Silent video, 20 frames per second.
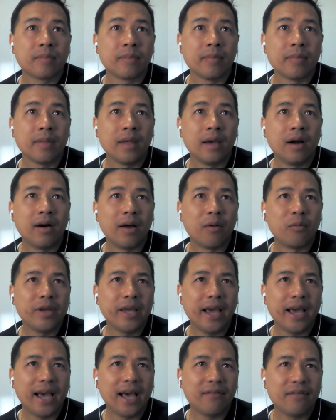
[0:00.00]
All right, we
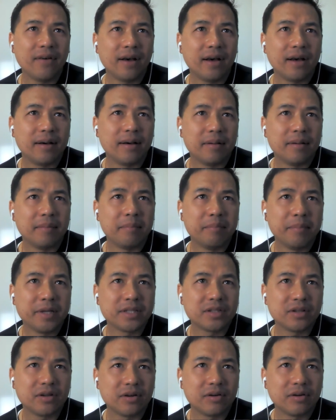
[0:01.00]
have
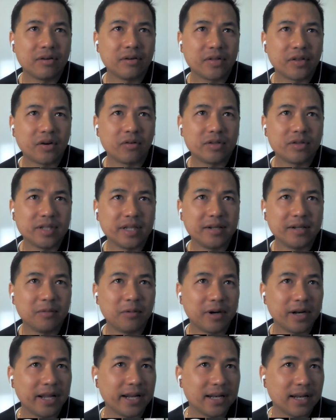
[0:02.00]
Mr.
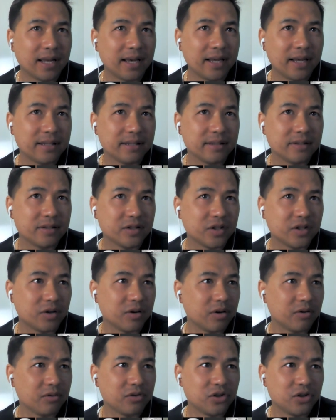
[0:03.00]

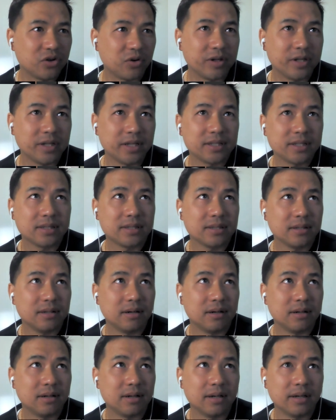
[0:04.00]
131890 join us
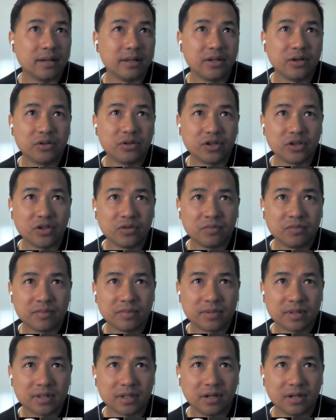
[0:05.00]
on YouTube.
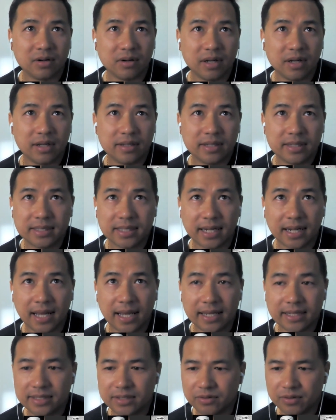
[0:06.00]
So he said hi
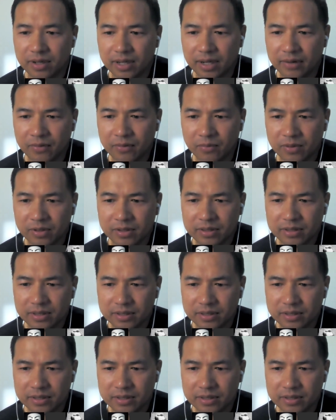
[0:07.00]
to everyone.